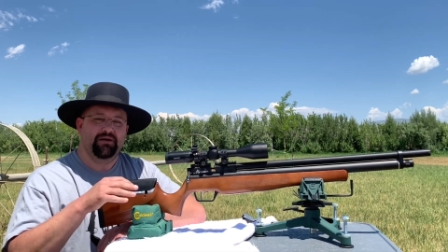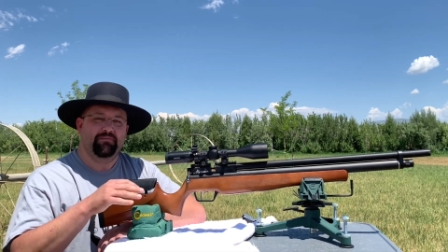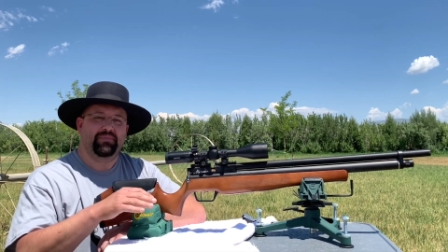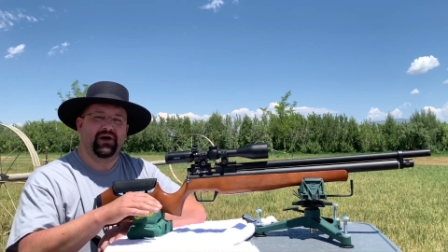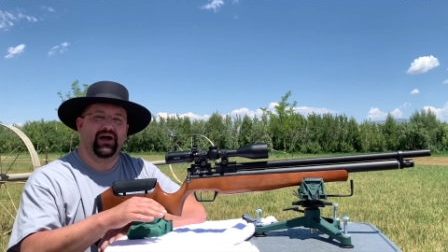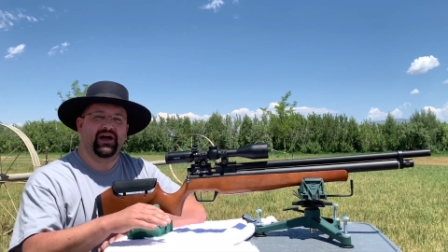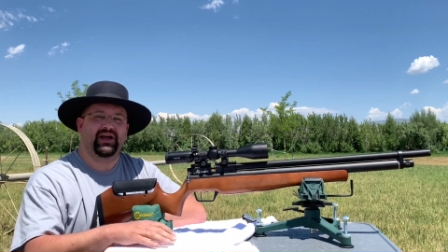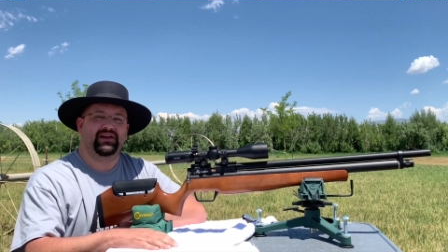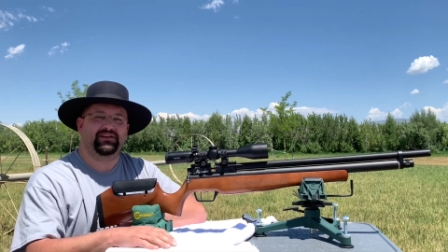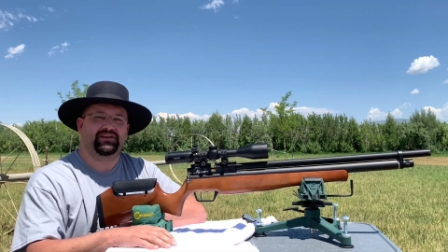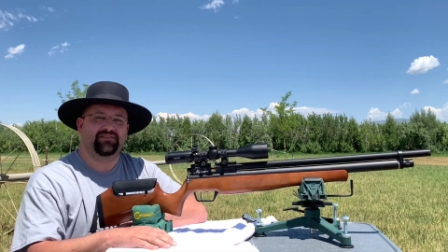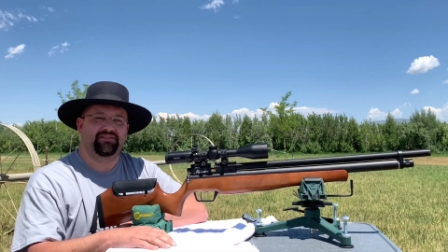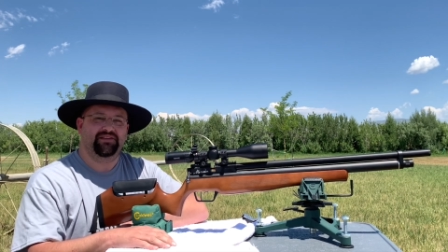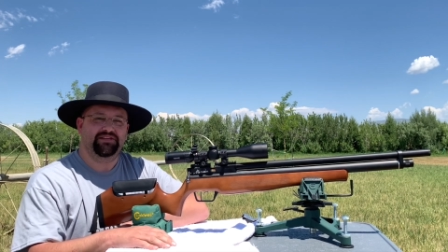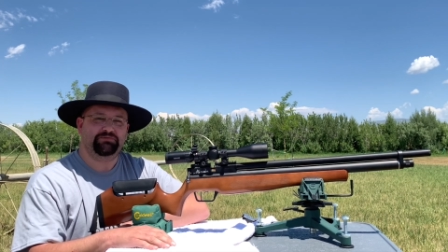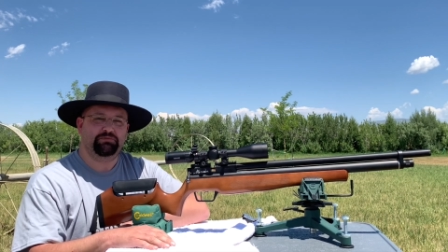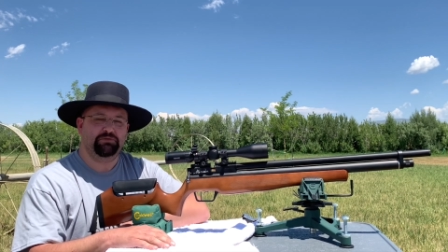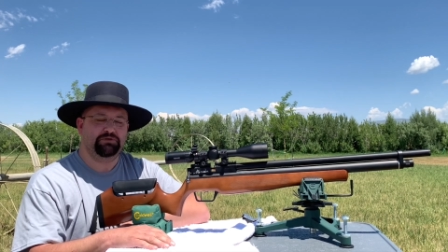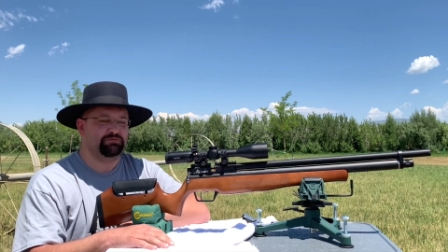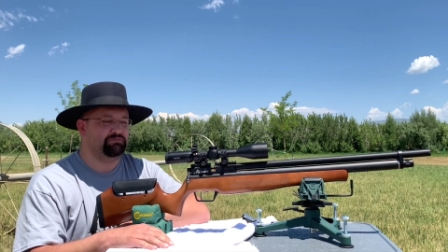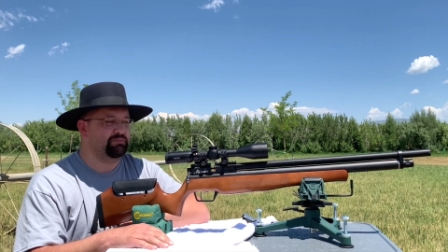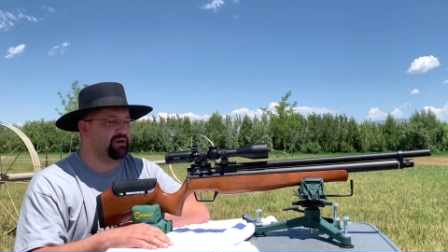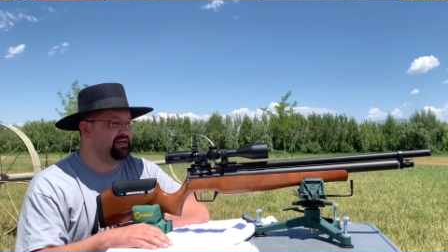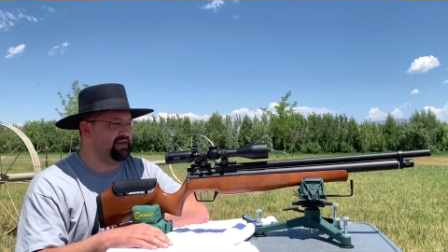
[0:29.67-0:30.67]
but this
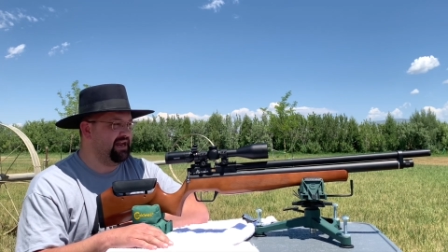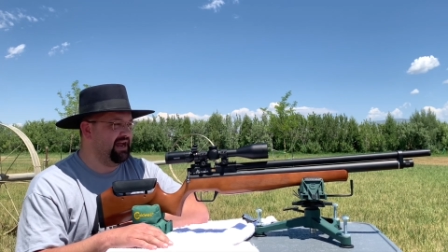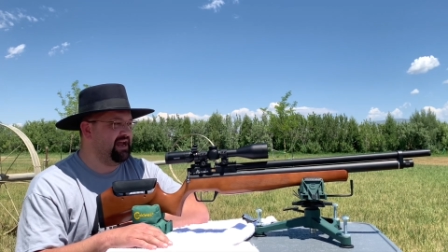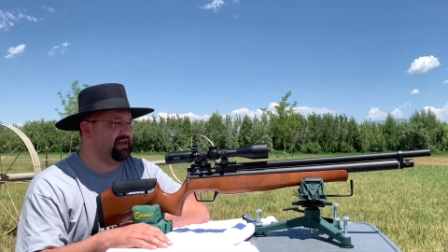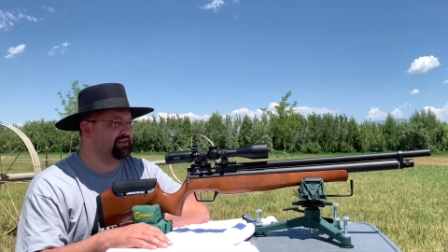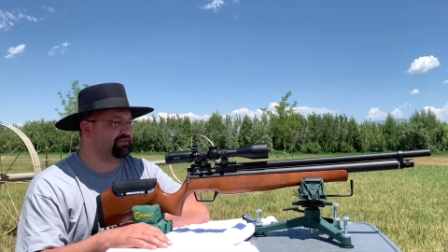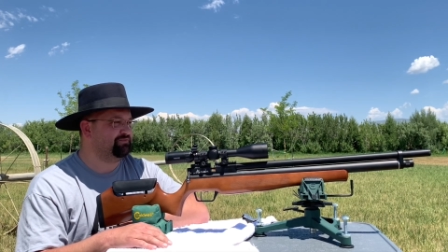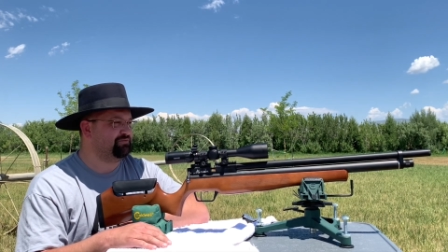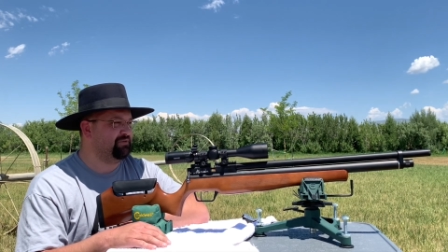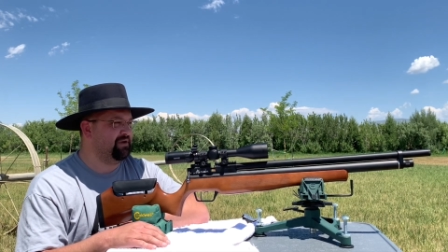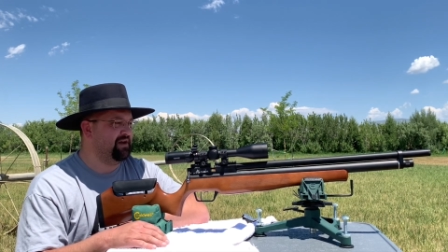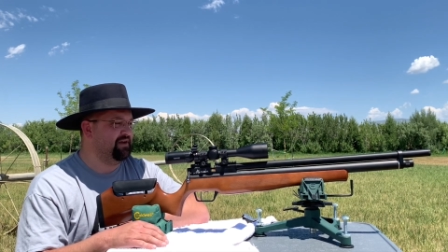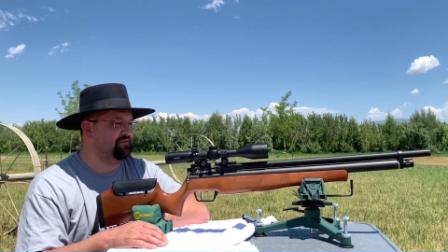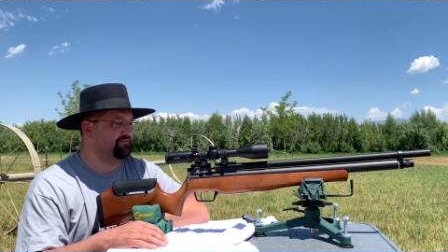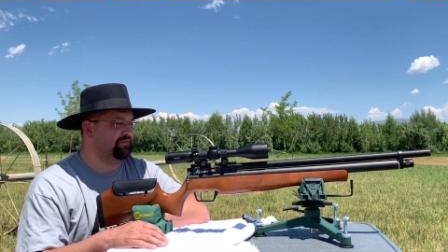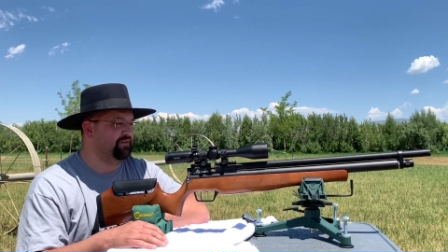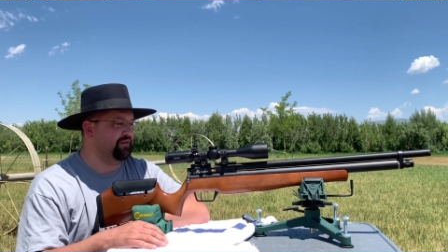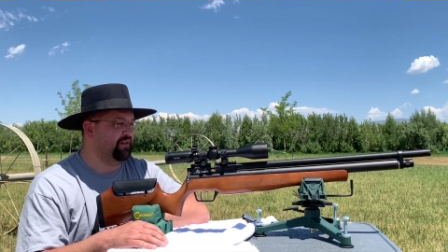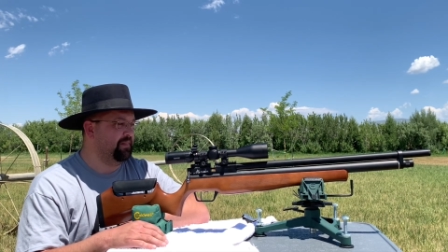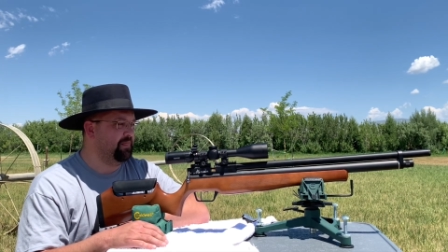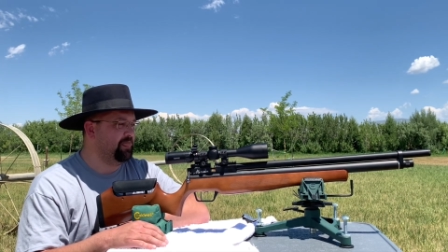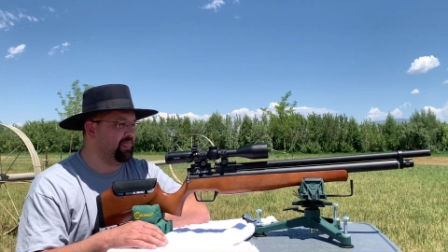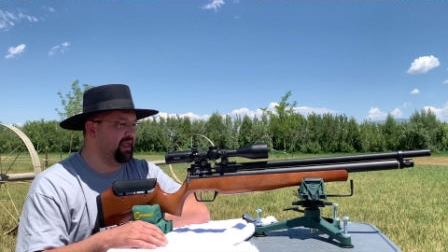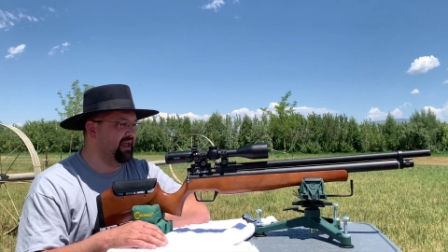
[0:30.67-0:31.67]
was my dad's
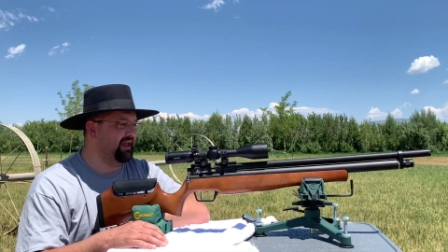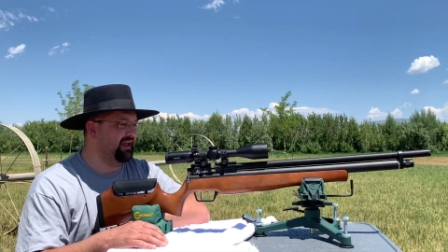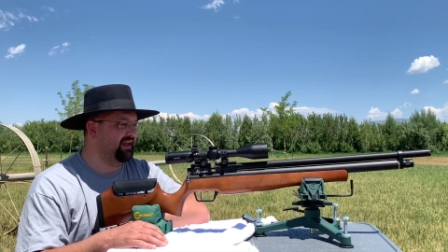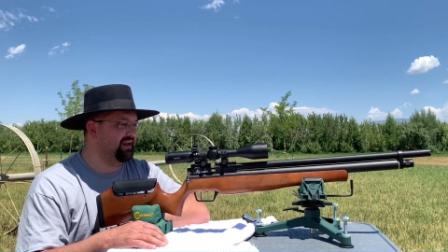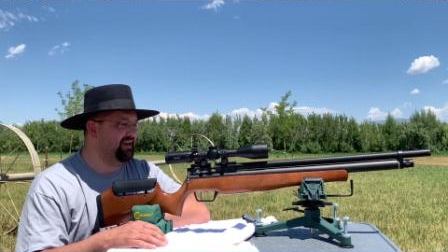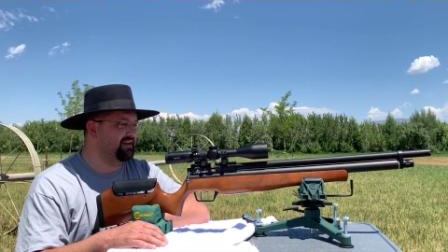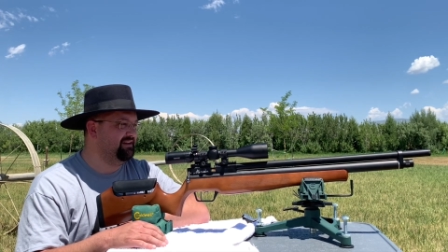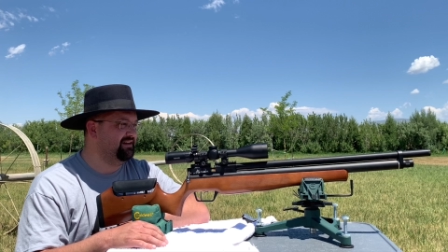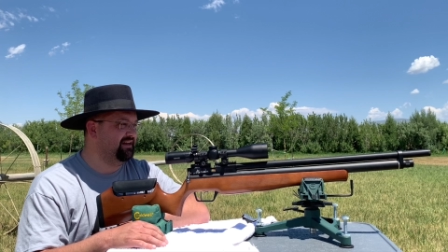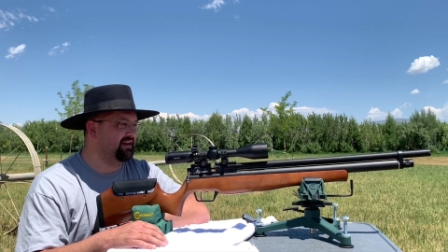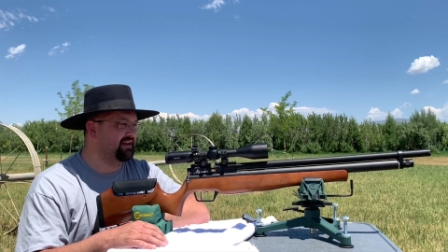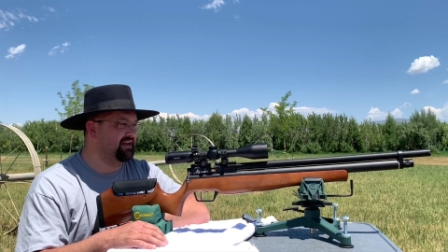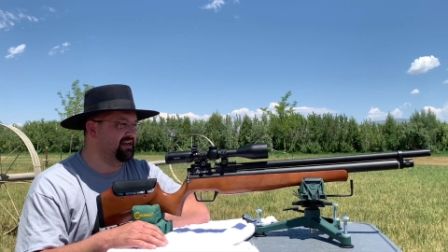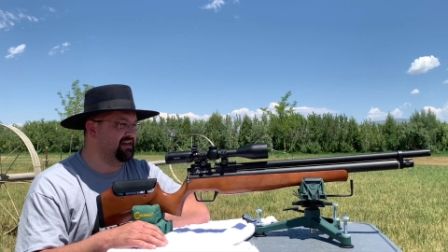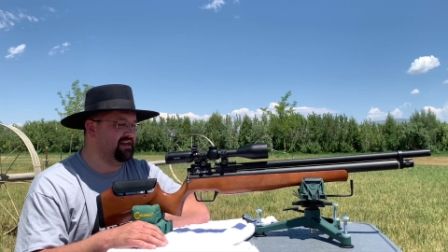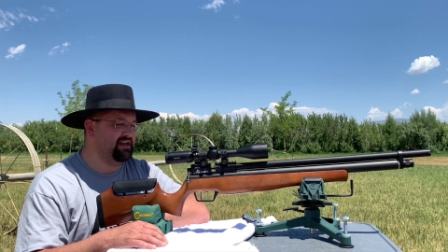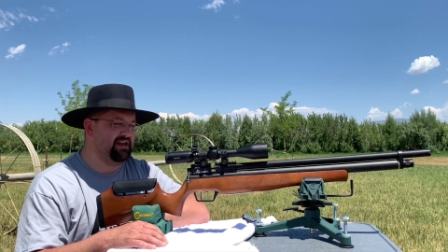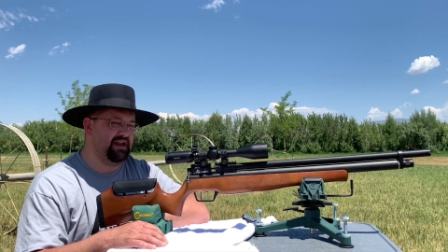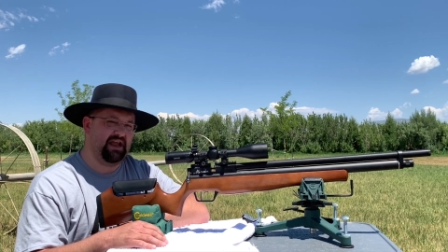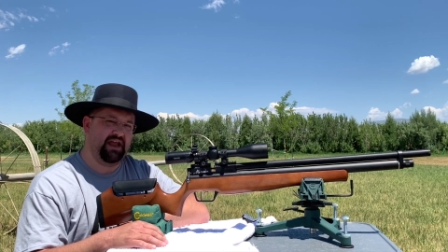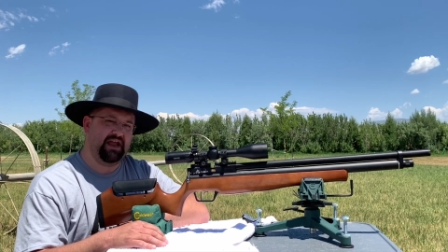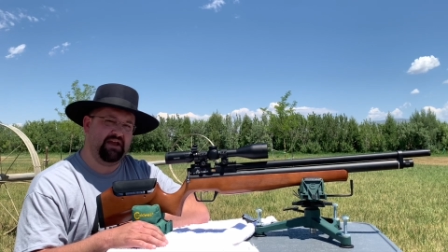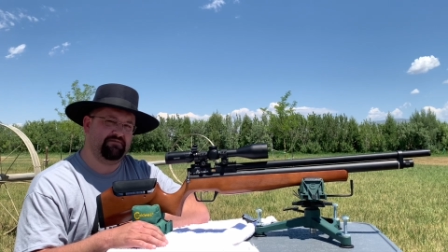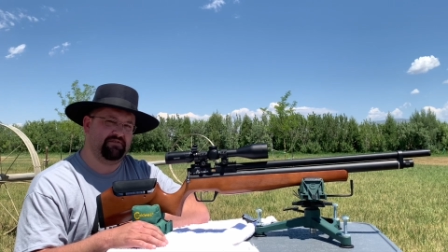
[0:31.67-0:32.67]
rifle, and he
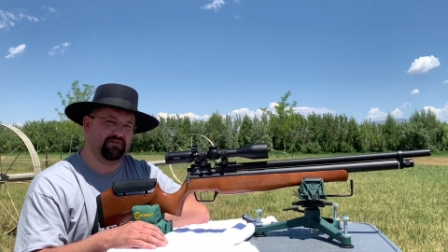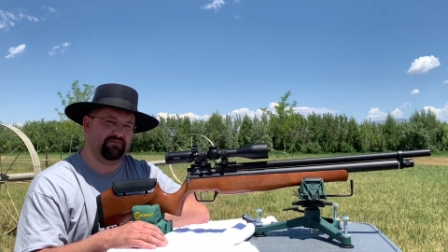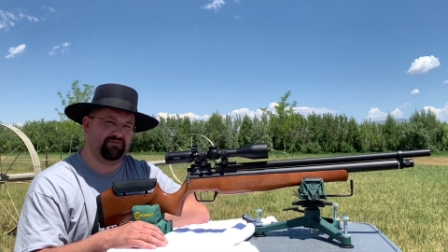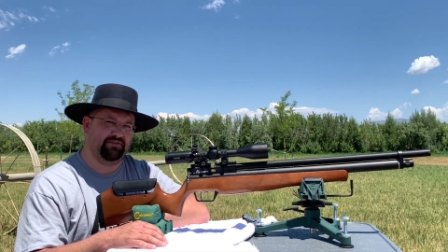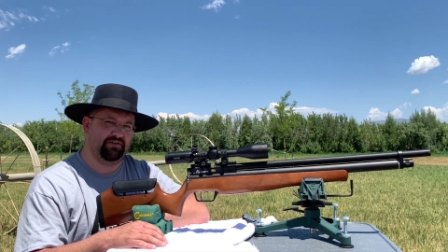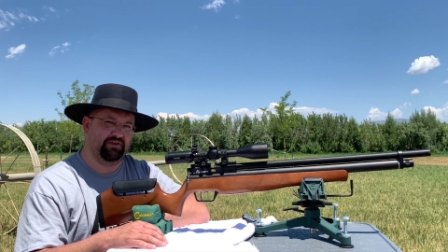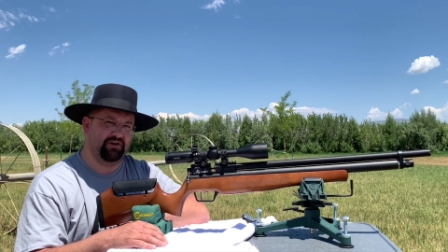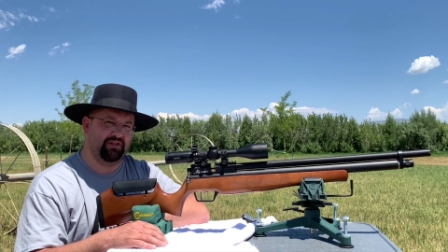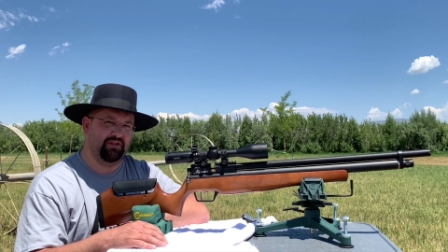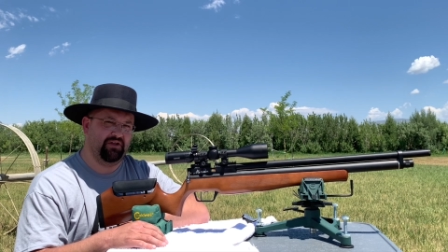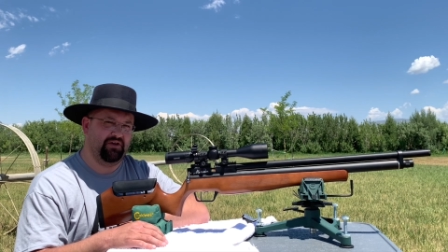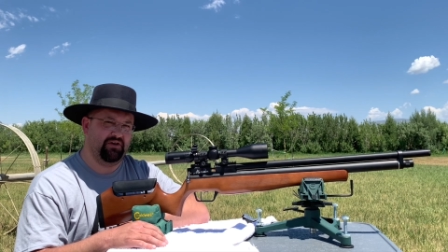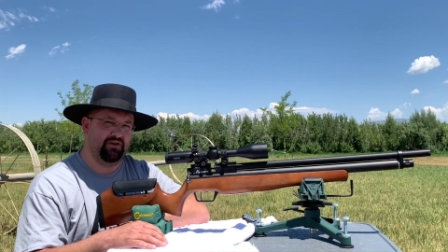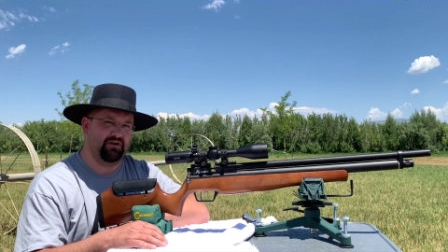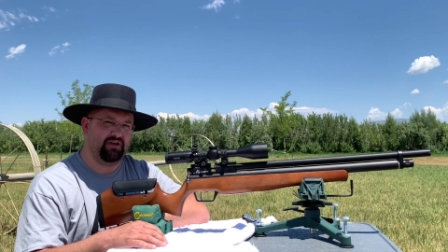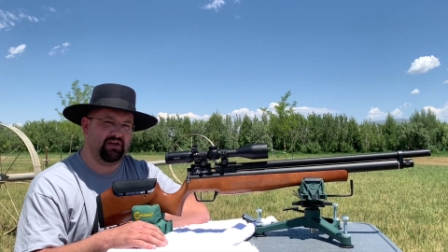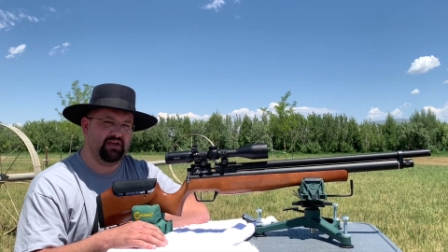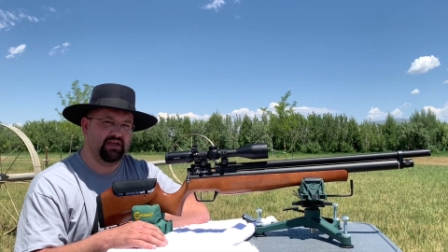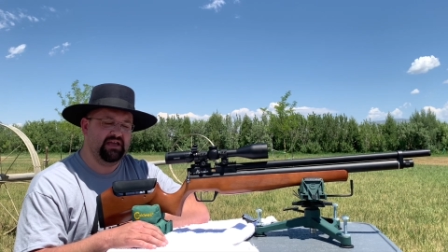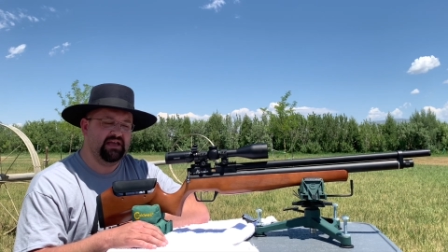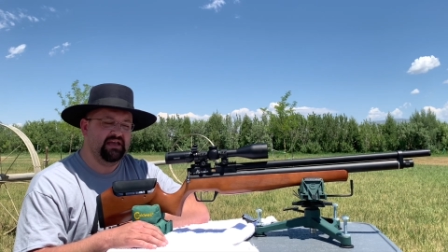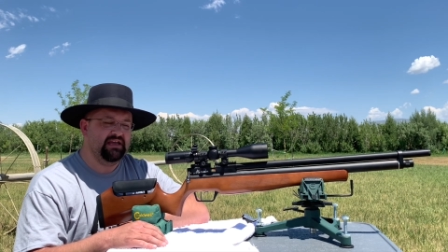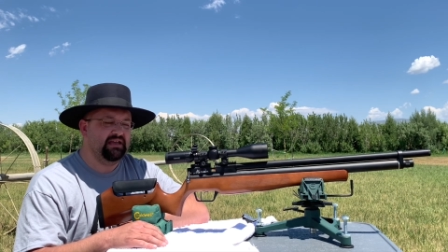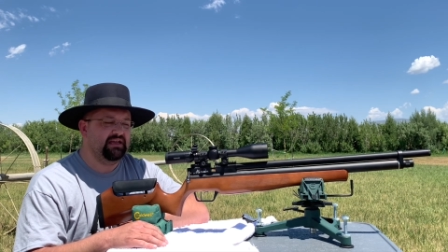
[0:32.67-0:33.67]
didn't have it very long.